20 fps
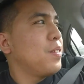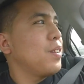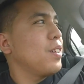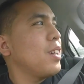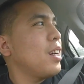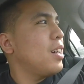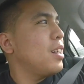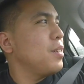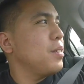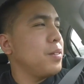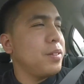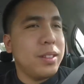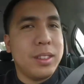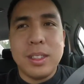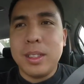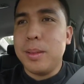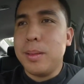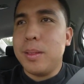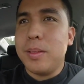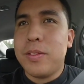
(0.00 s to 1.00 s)
forgot it
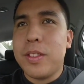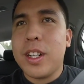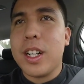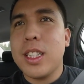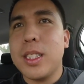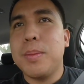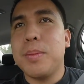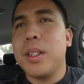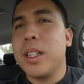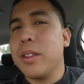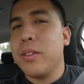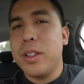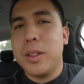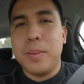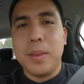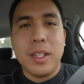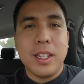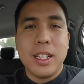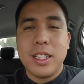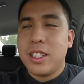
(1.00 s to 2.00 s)
to forgot to bring it
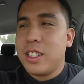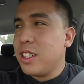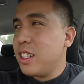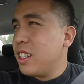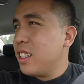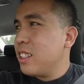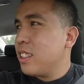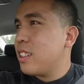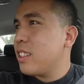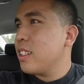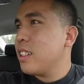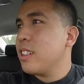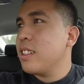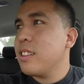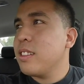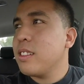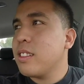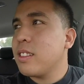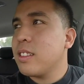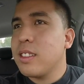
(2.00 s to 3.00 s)
with me yesterday,
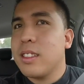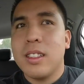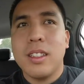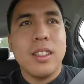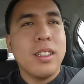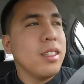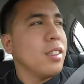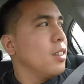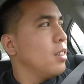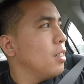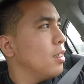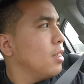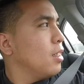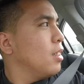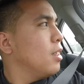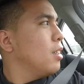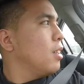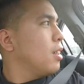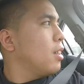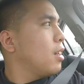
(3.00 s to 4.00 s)
so
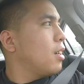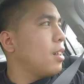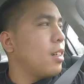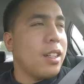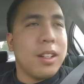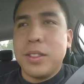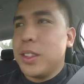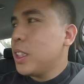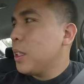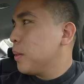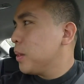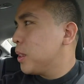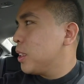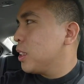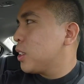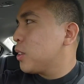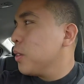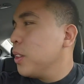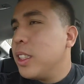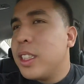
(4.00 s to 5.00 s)
I was able to
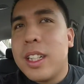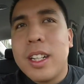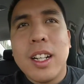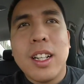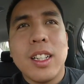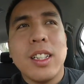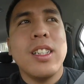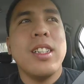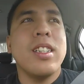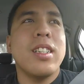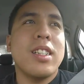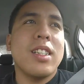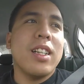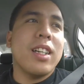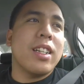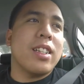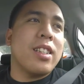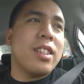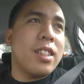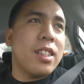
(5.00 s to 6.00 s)
squeeze out at least
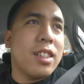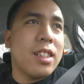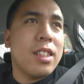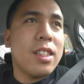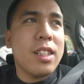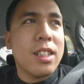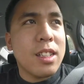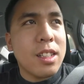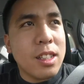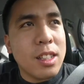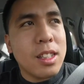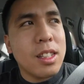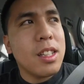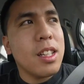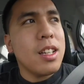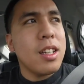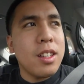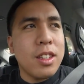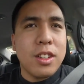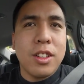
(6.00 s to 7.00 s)
like six
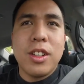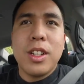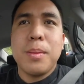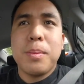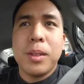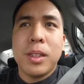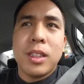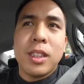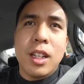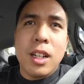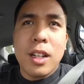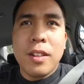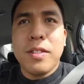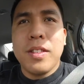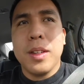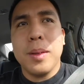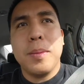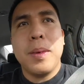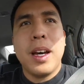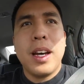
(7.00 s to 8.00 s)
uh, thirty uh, percent off
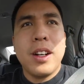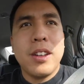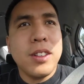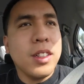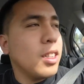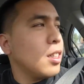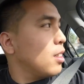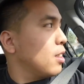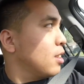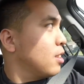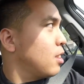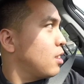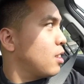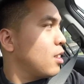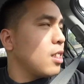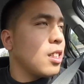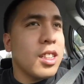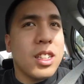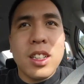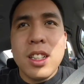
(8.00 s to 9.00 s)
of the battery on this
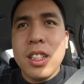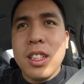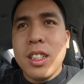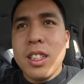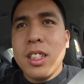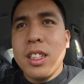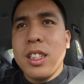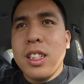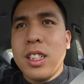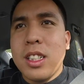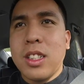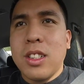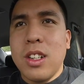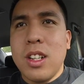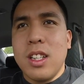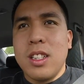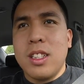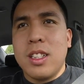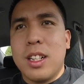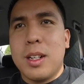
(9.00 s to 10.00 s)
thing. So
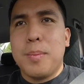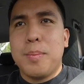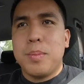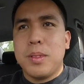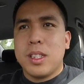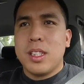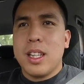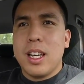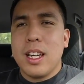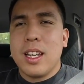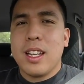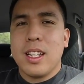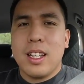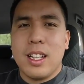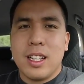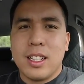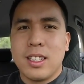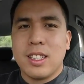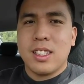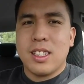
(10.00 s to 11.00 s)
I ended up staying at
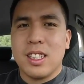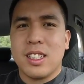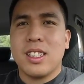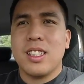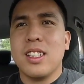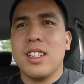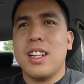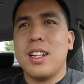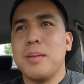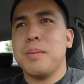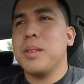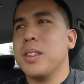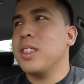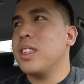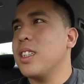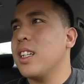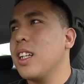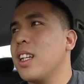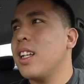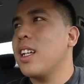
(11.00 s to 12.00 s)
like
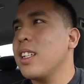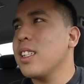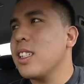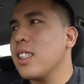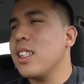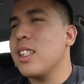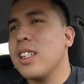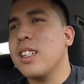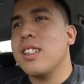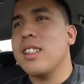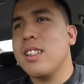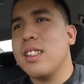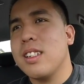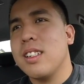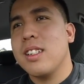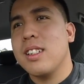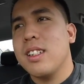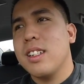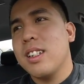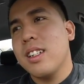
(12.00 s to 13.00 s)
69% last night.
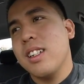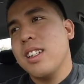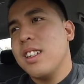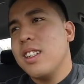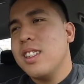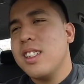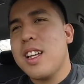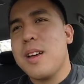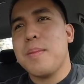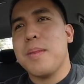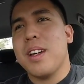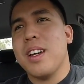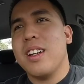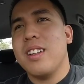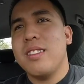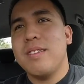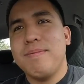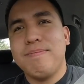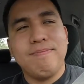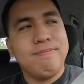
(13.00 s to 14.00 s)
Not bad.